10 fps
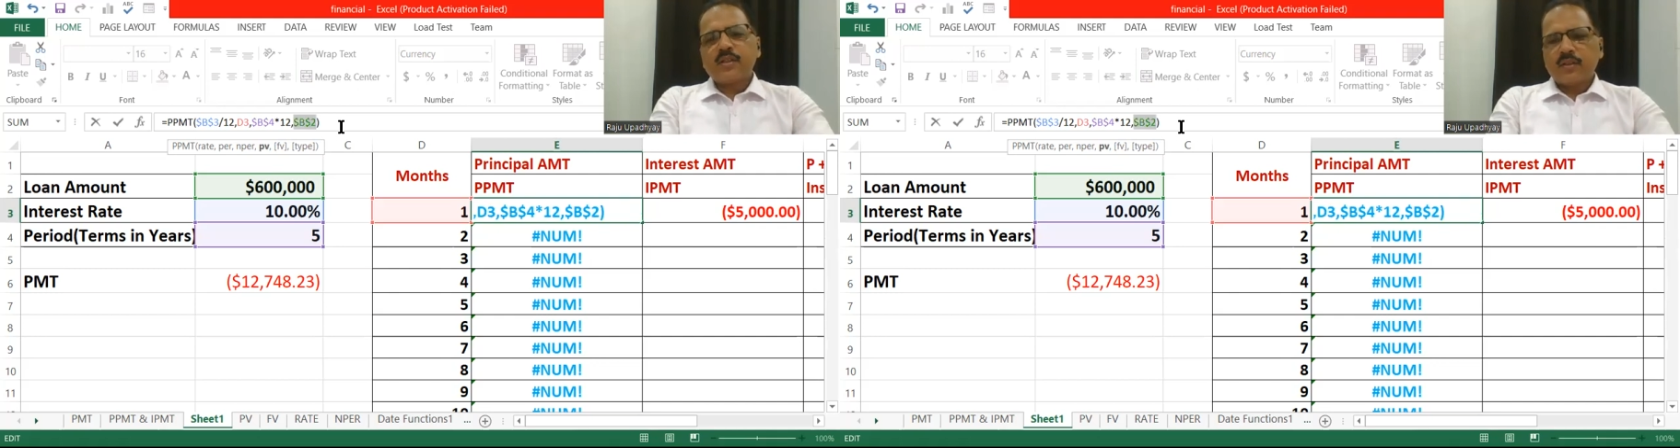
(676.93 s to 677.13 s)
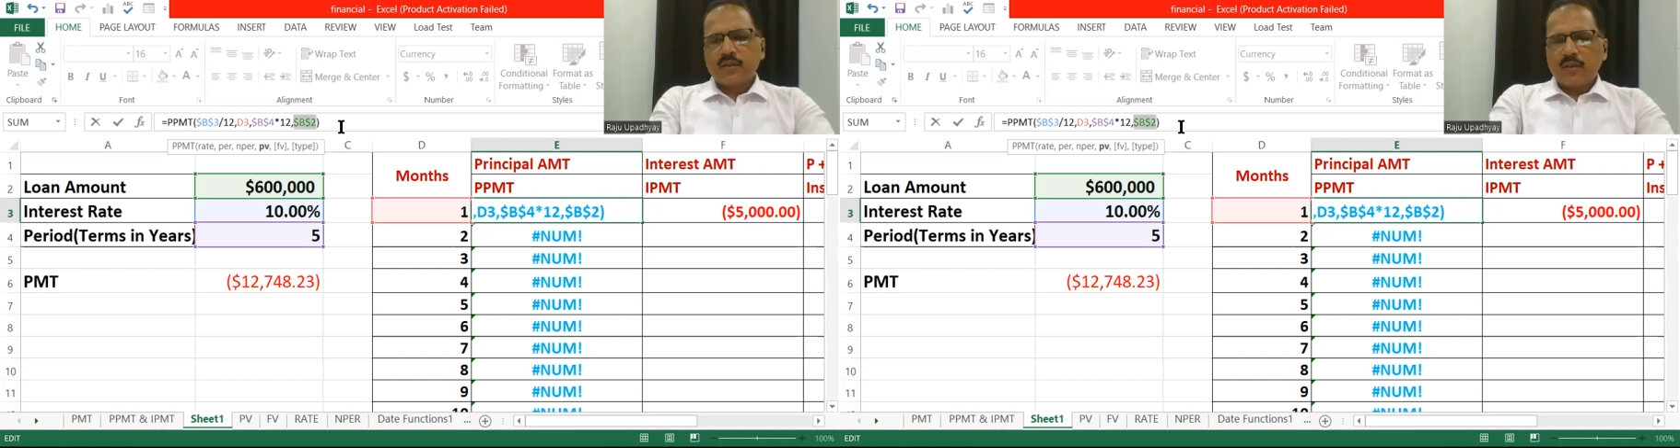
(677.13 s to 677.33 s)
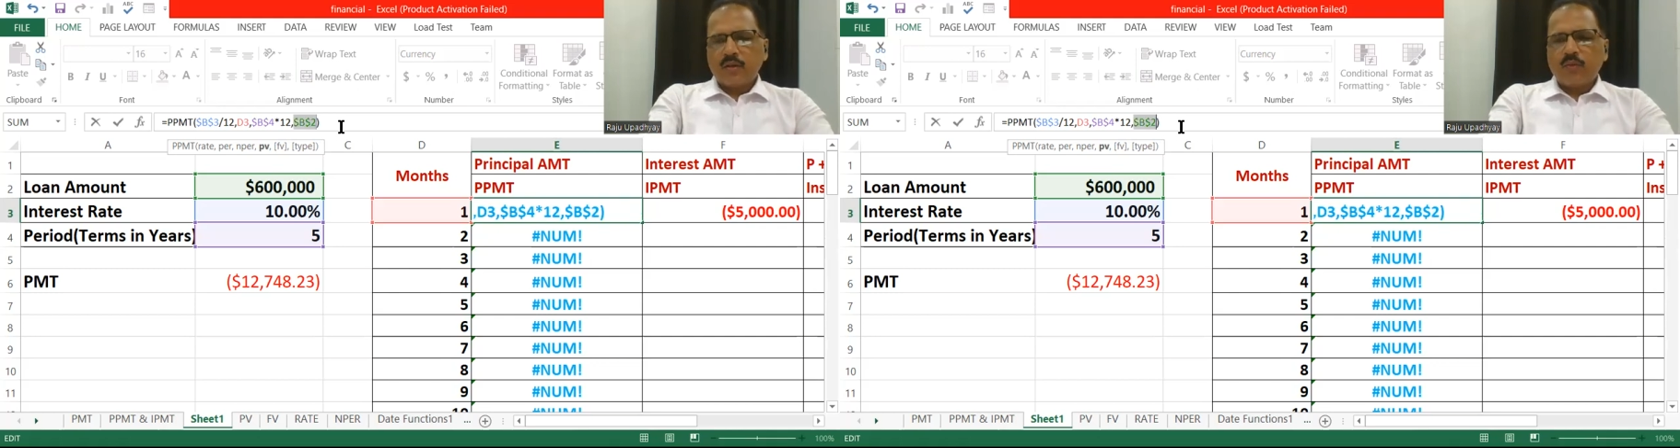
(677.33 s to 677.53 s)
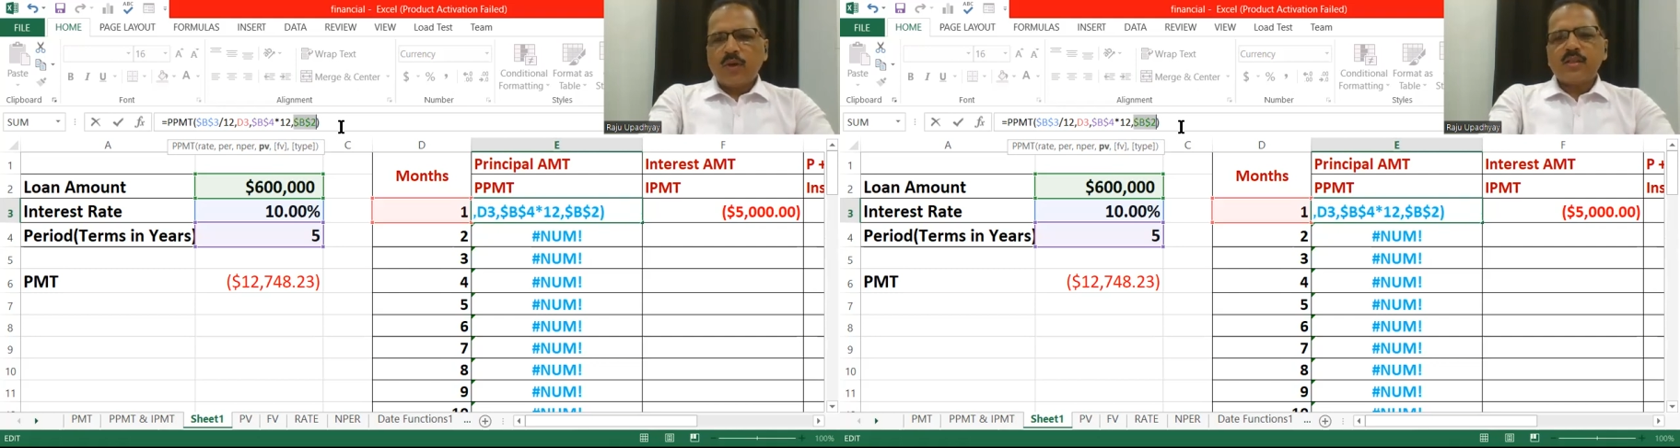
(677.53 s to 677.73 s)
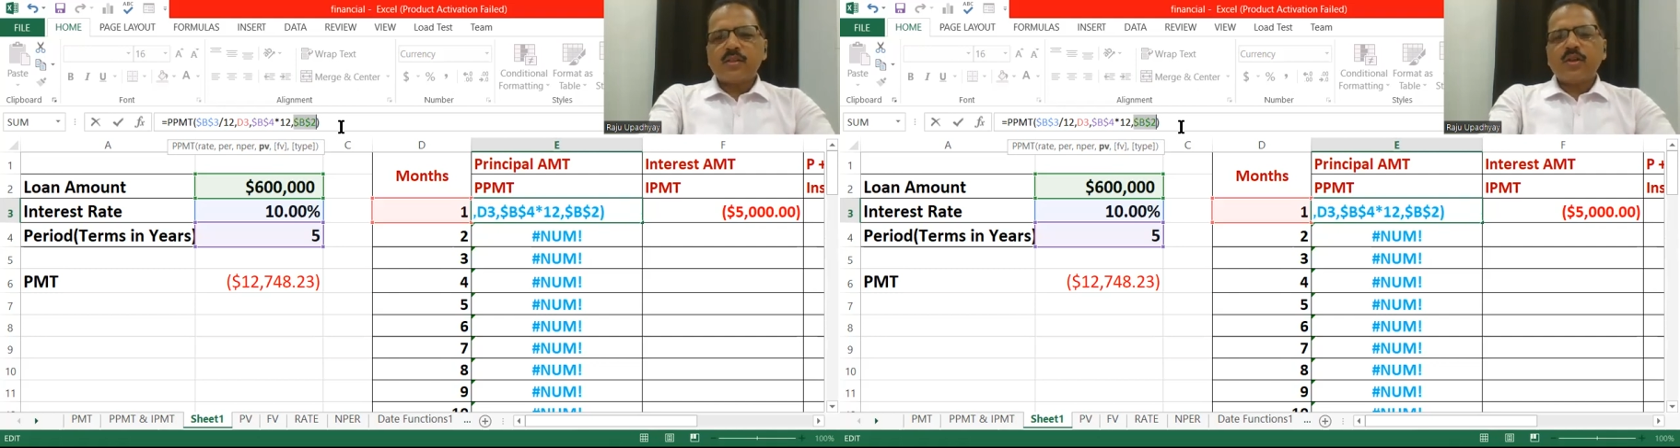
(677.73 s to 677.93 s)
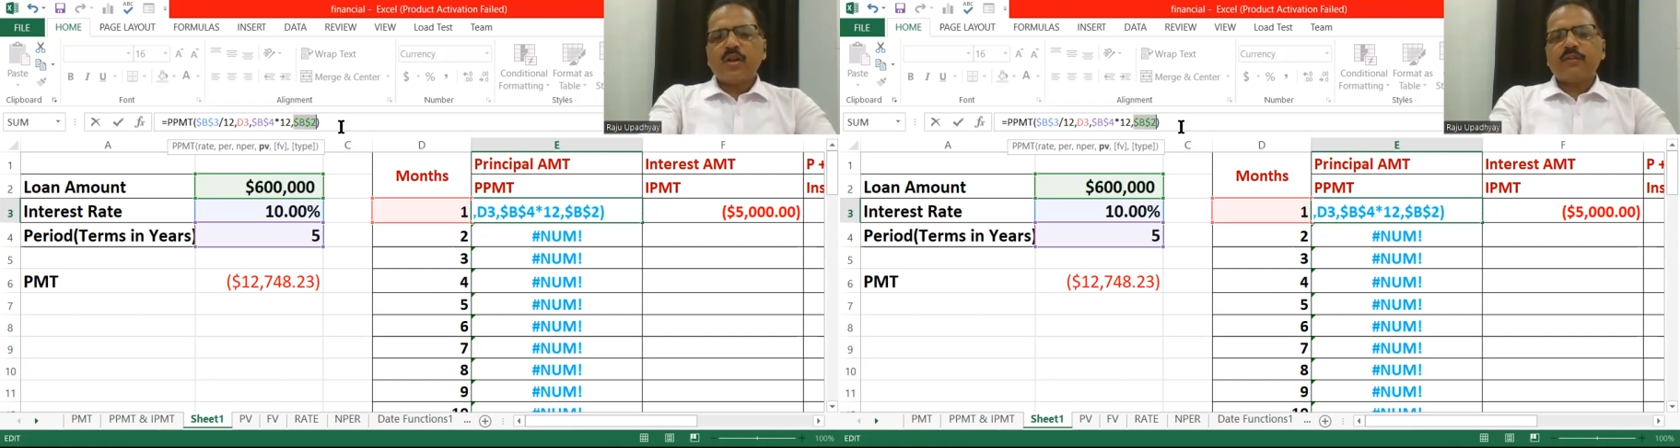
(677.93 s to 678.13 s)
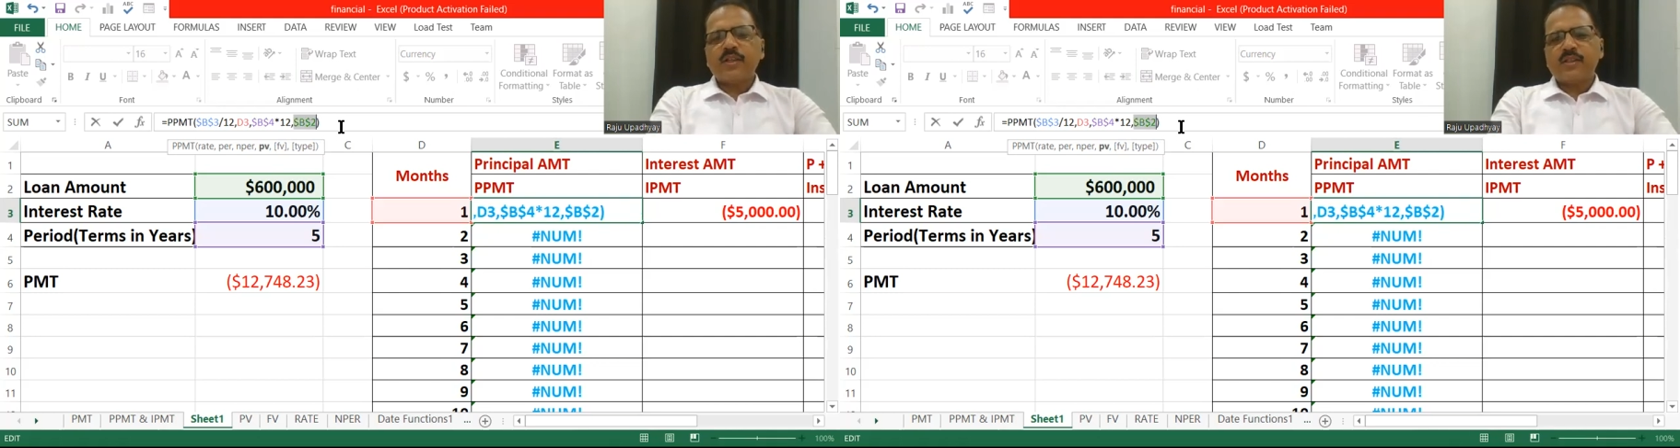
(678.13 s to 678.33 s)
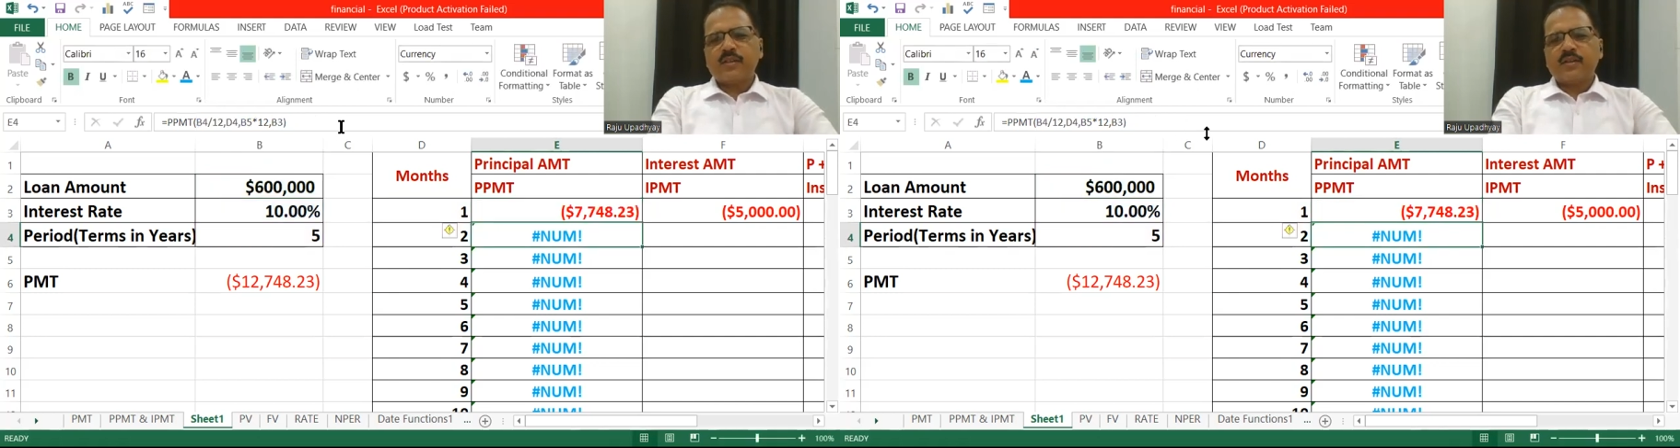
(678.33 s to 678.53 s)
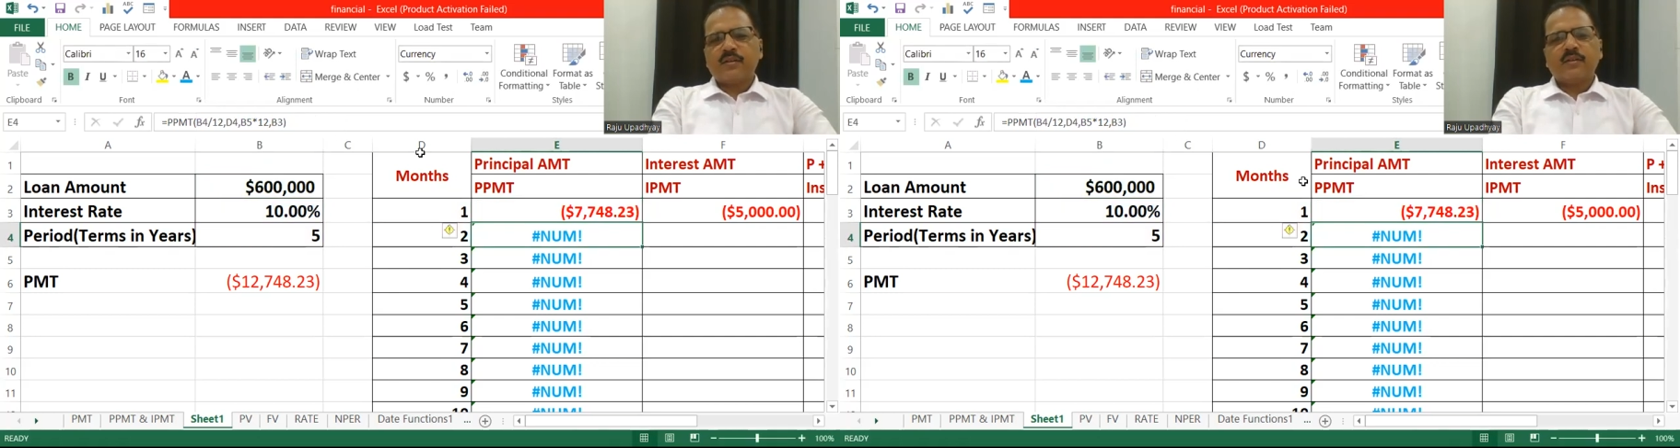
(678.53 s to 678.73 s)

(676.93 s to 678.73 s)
it. Once you have freeze it,